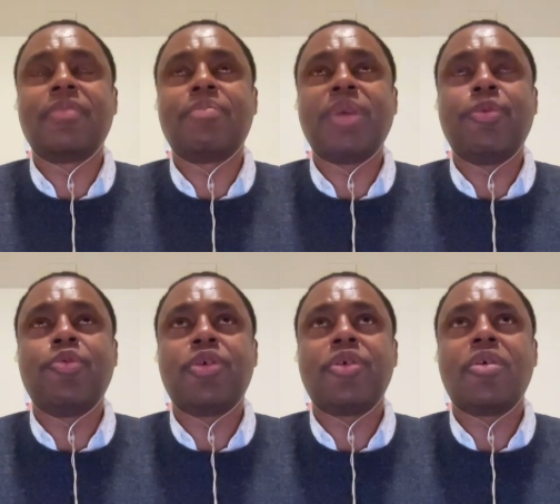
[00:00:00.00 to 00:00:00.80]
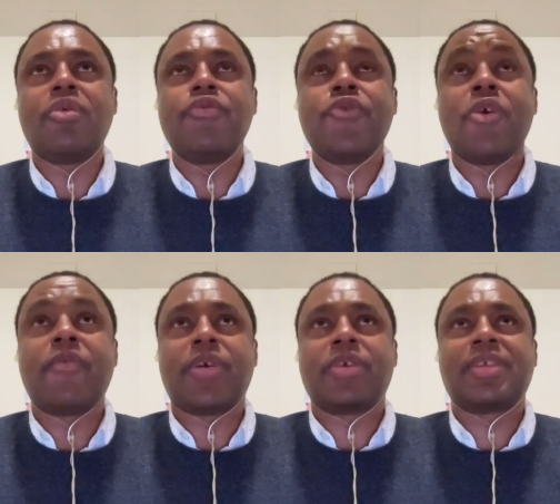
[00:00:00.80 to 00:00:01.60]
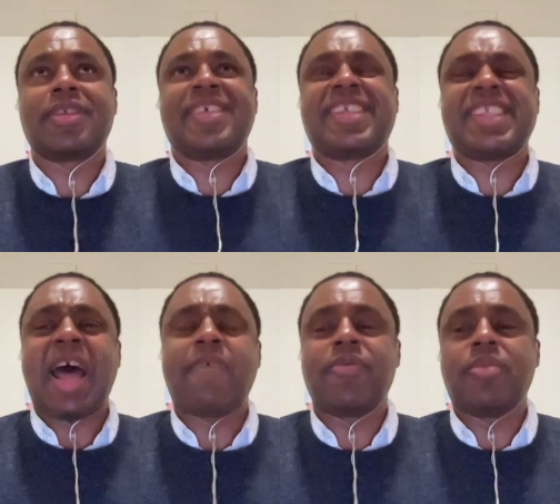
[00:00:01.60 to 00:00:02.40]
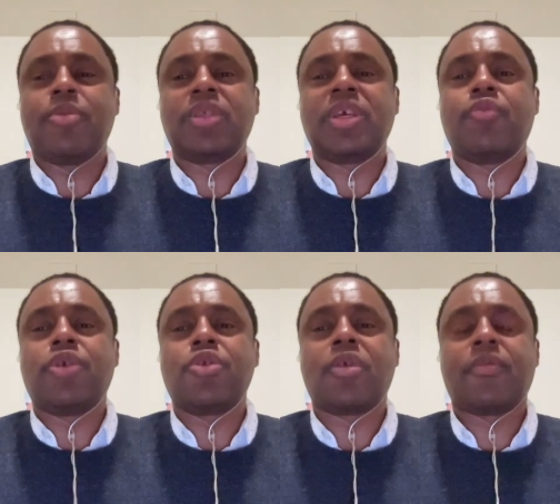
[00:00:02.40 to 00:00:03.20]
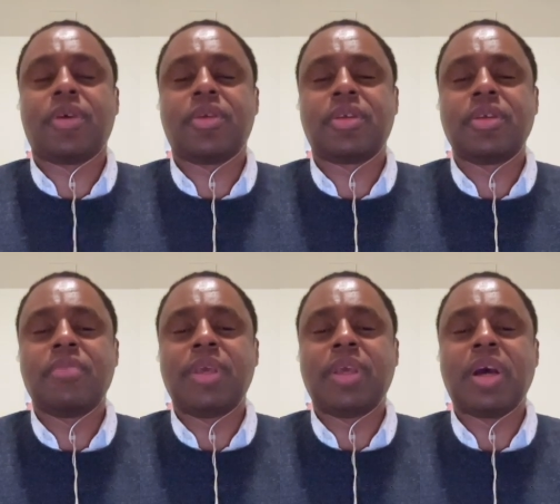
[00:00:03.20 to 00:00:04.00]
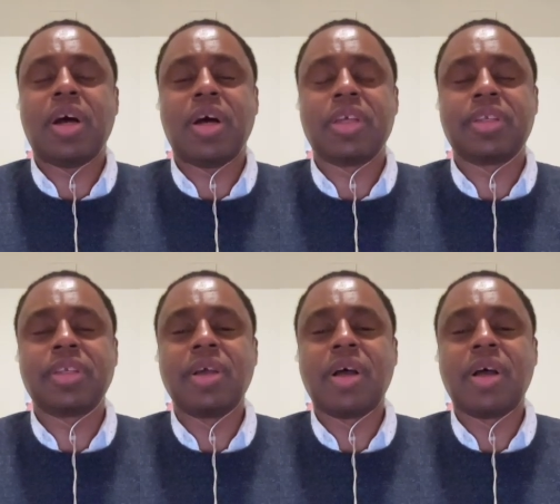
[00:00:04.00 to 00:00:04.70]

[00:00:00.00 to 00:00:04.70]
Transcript: people were nervous. The staff of the museum were nervous because